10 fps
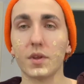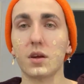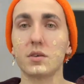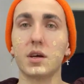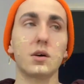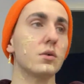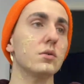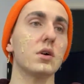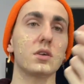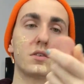Now
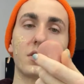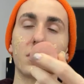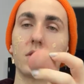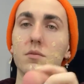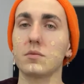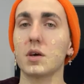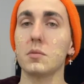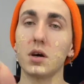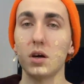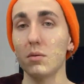I need to get
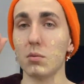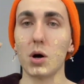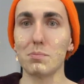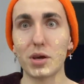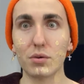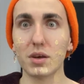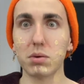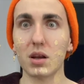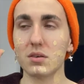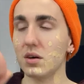my beauty
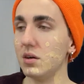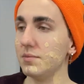blender,